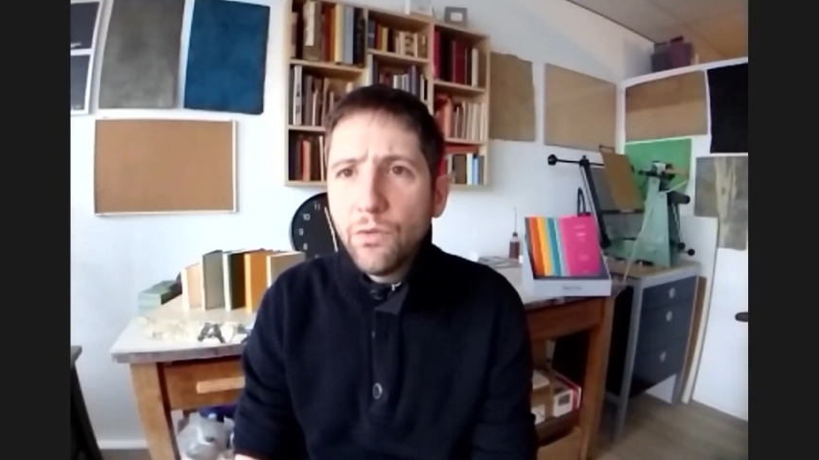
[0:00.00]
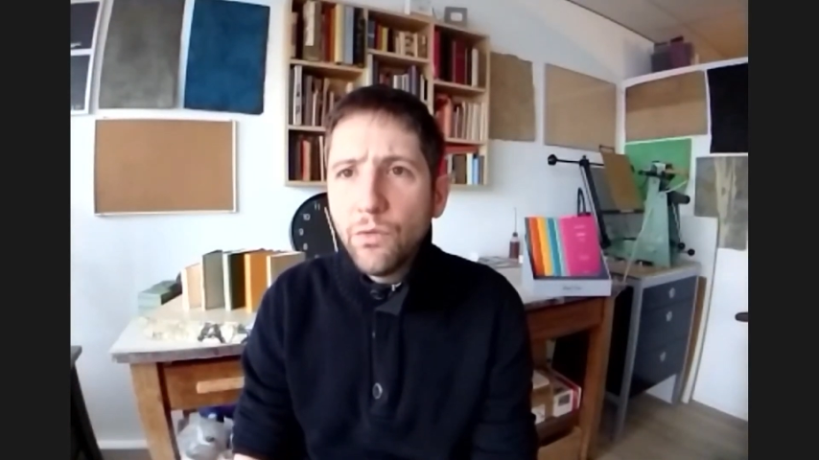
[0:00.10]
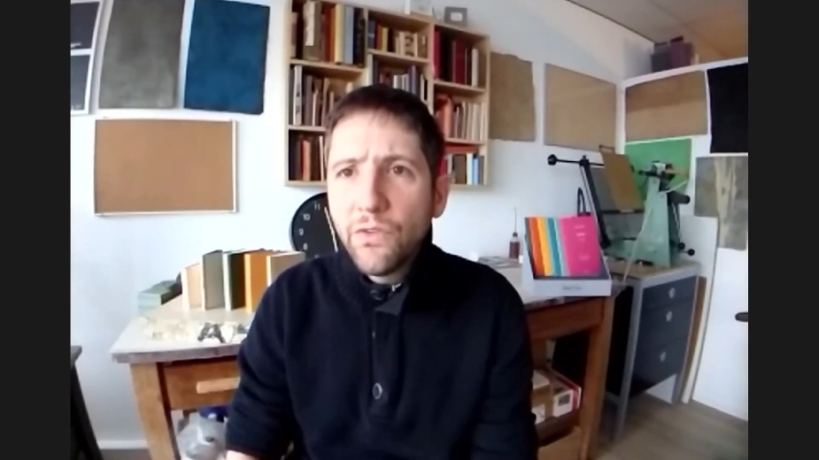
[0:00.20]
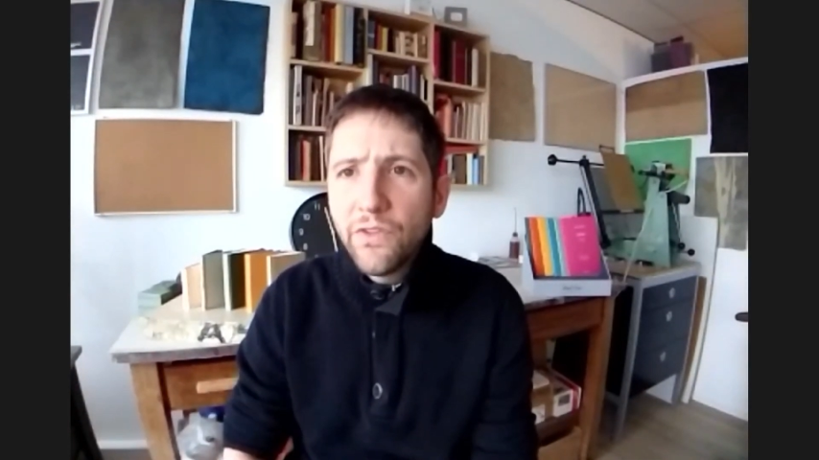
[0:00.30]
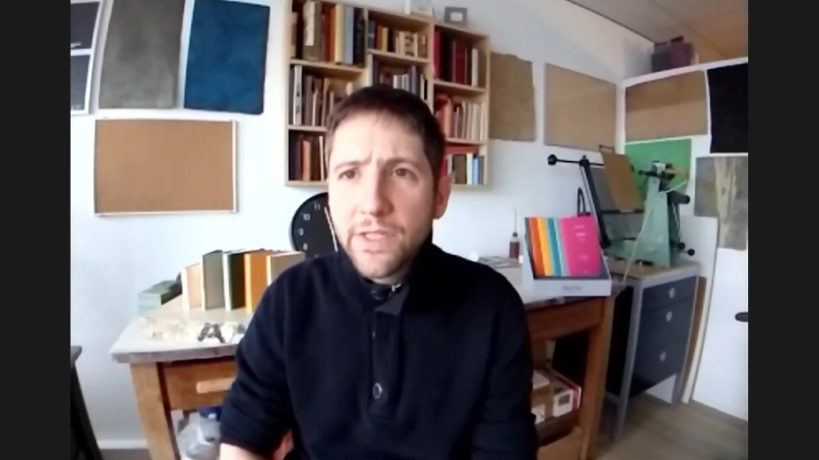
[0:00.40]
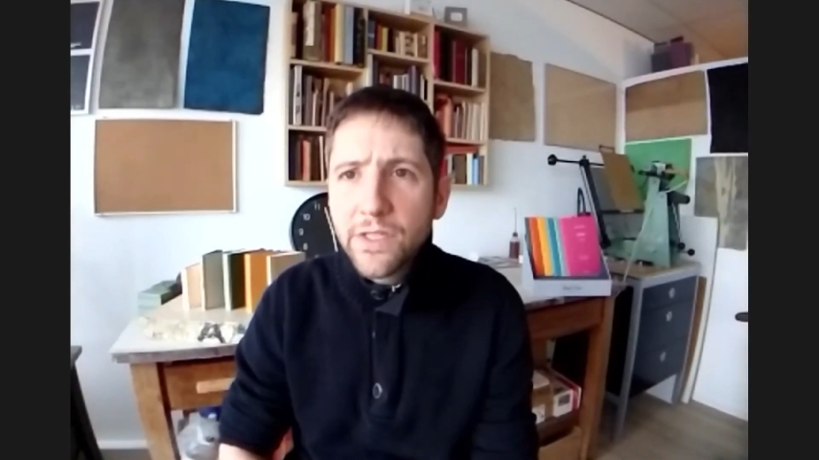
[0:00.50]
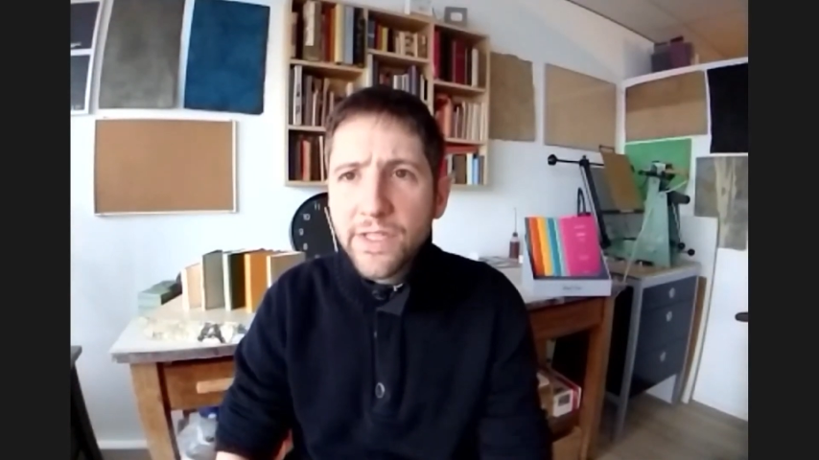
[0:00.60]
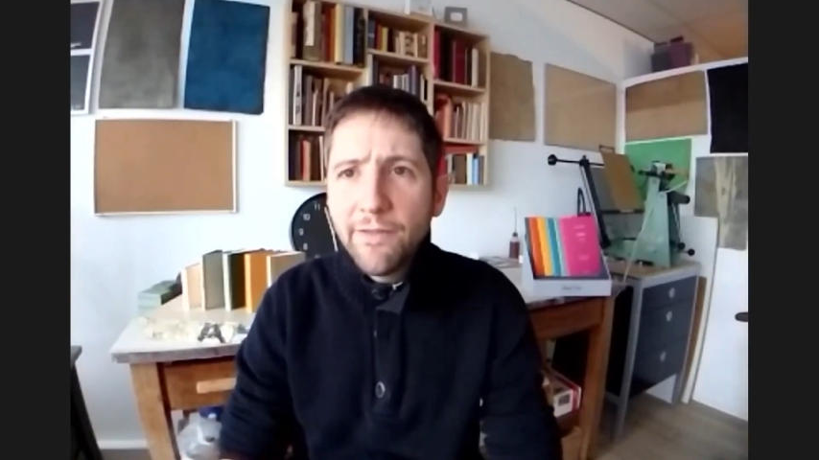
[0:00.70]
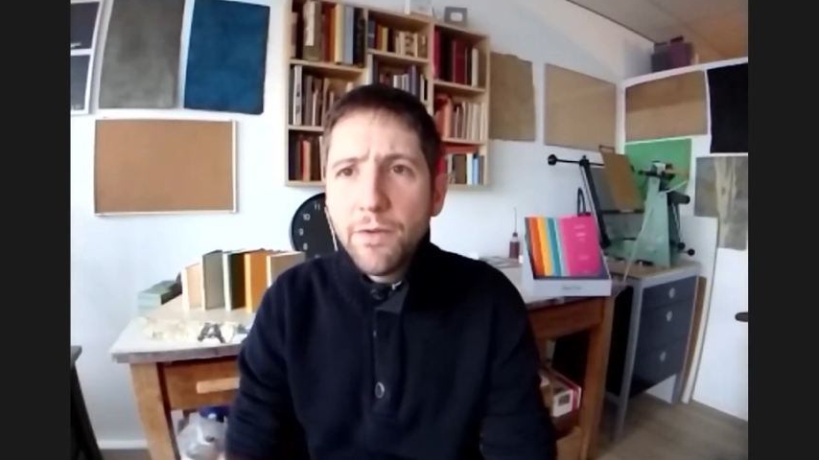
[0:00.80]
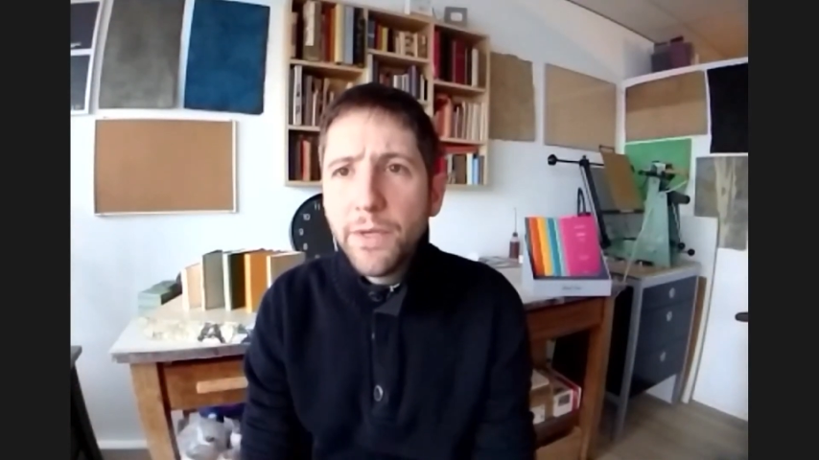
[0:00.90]
to 6 or
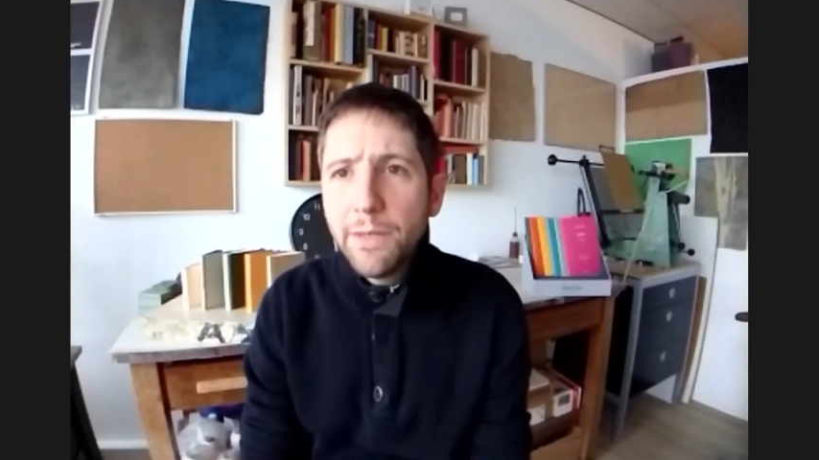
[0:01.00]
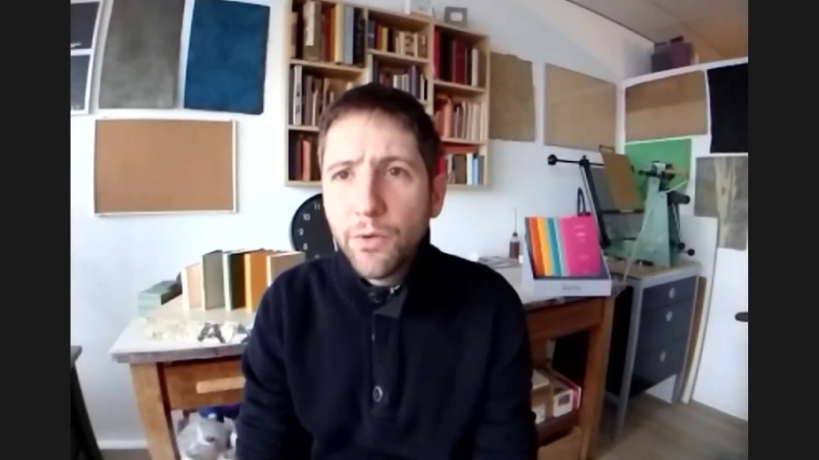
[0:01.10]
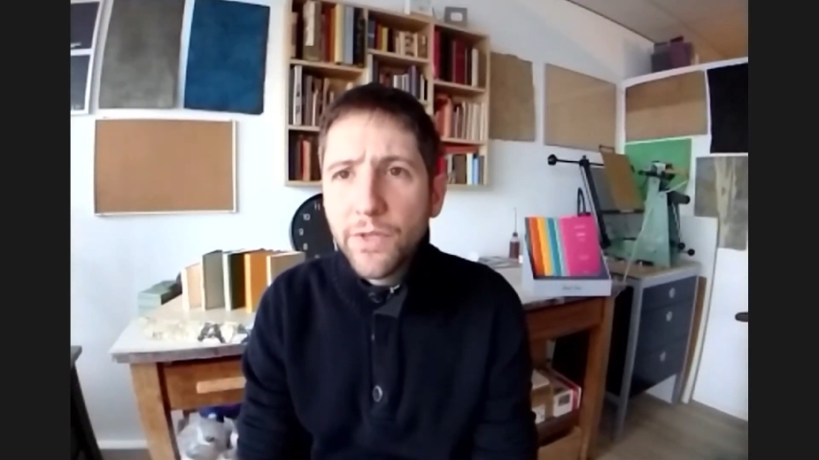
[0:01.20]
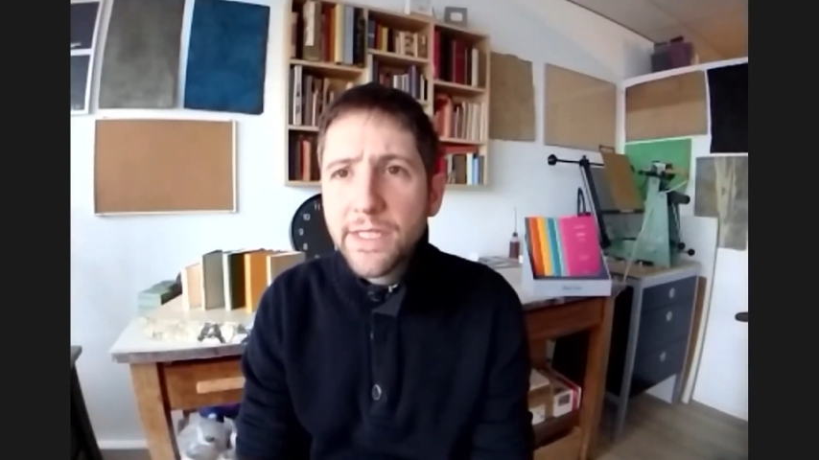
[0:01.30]
7 people this